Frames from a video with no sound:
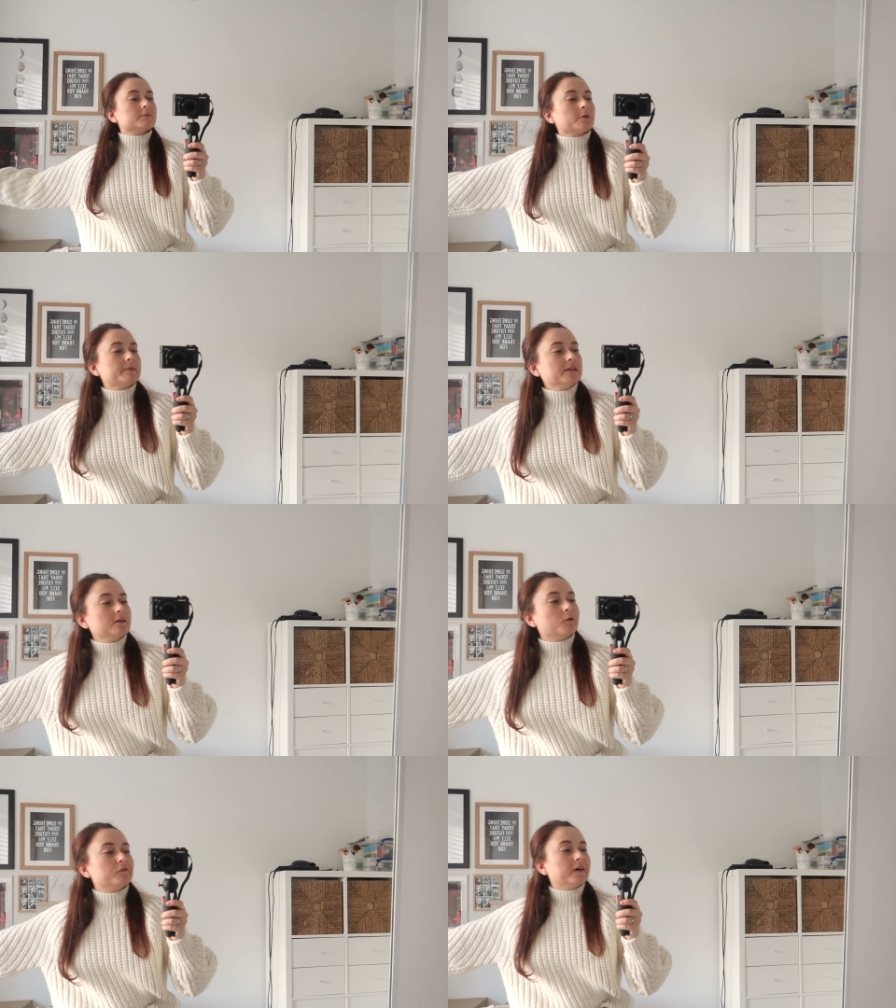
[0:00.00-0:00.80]
So I'm in the
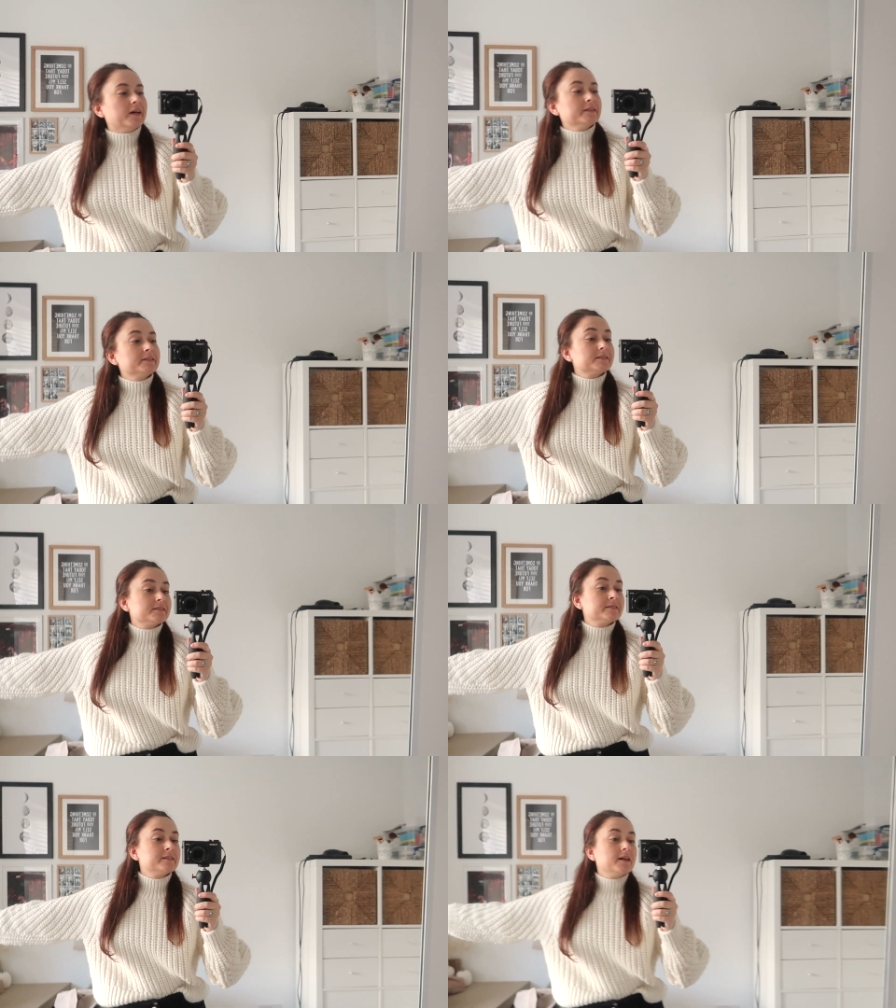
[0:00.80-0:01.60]
office.
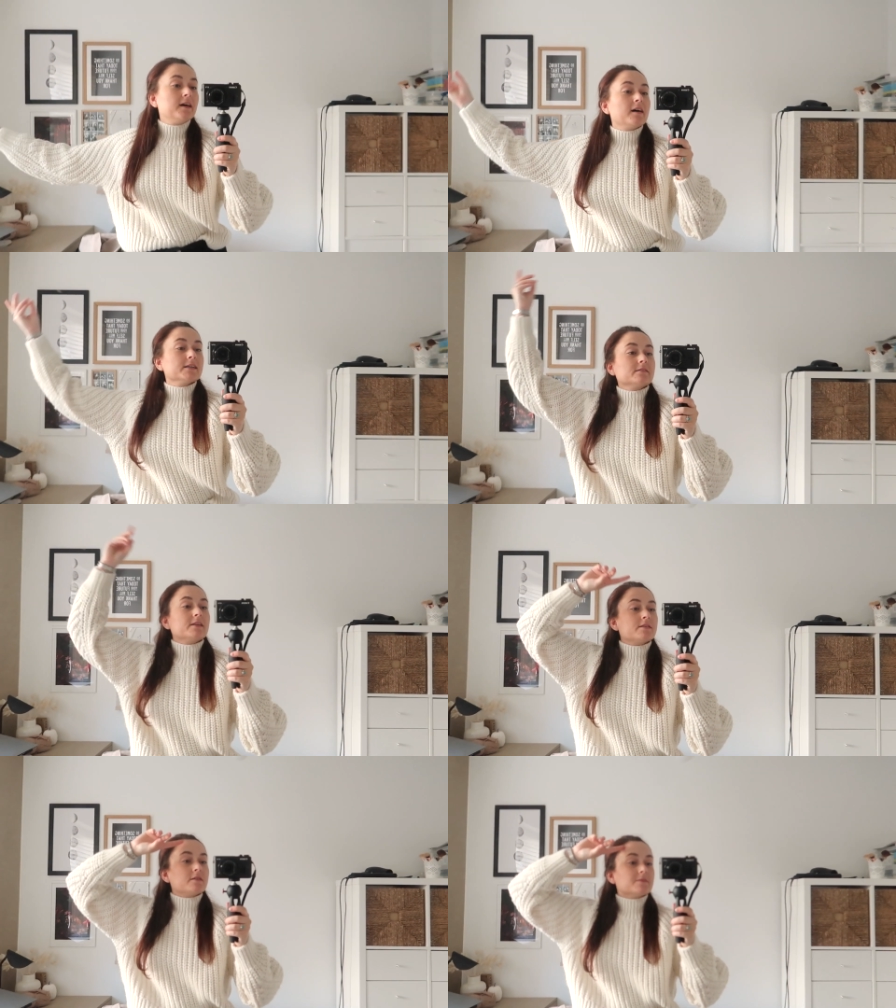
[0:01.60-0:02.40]
I still
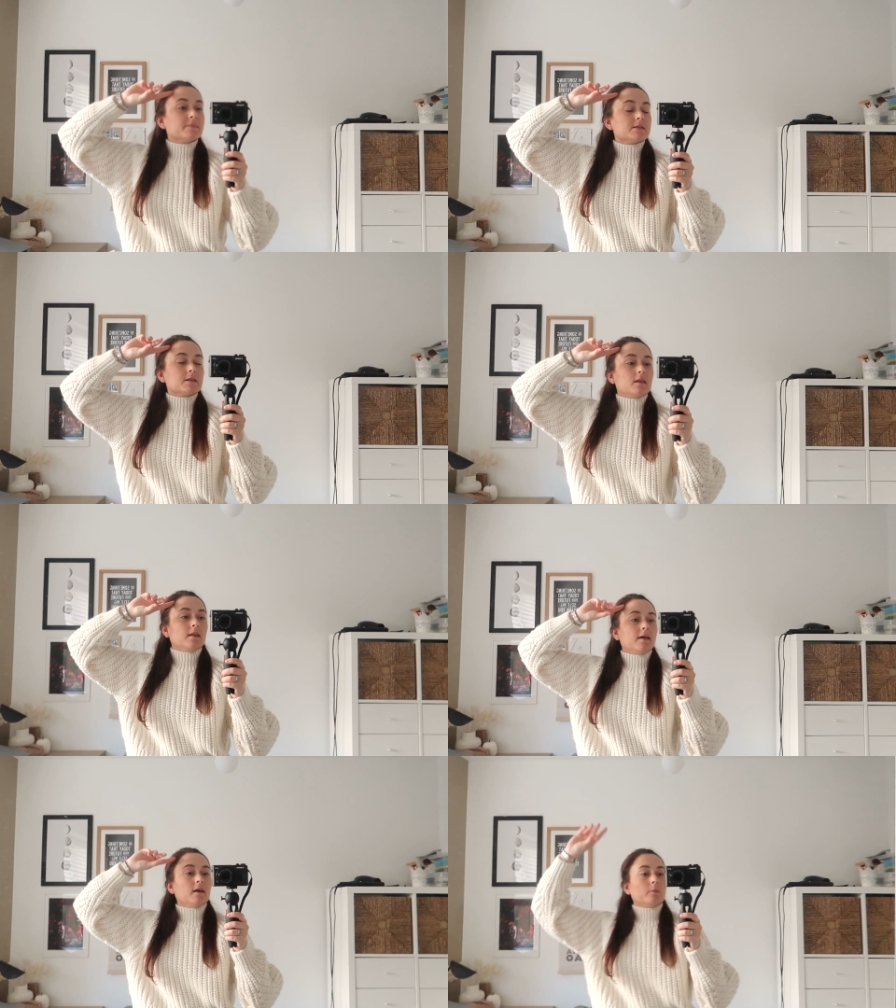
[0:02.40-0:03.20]
need to do some bits in
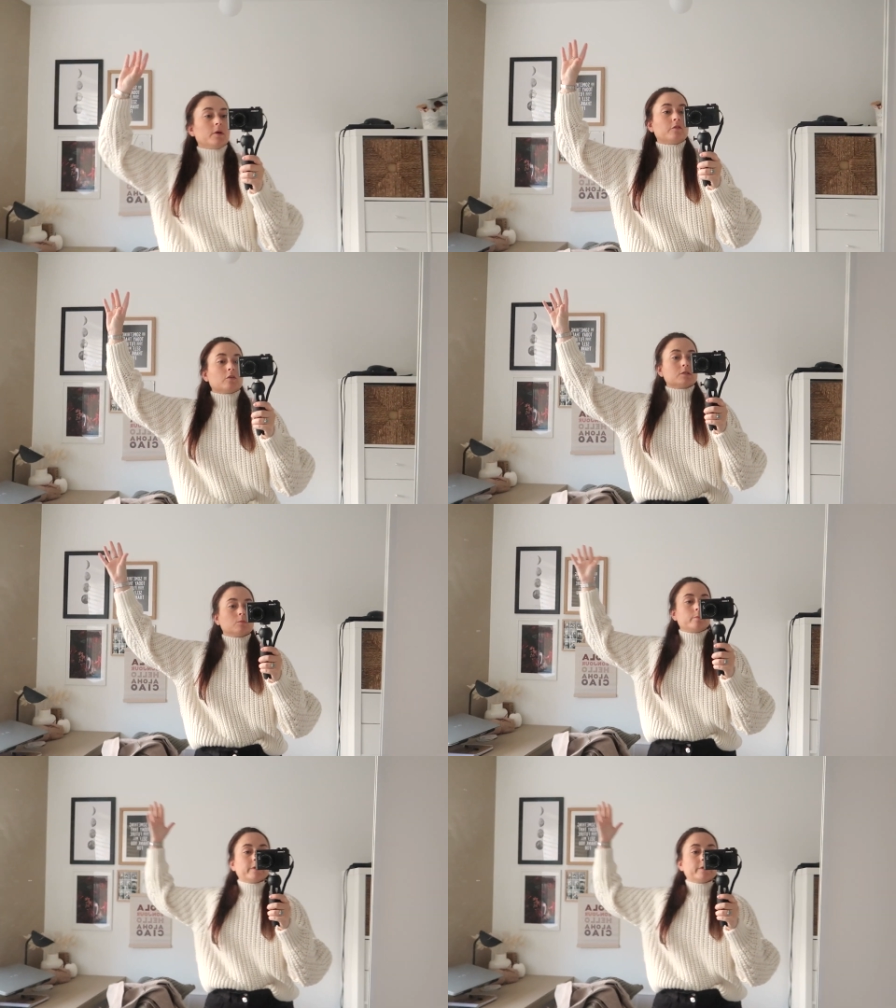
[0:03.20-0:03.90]
here. We've got some more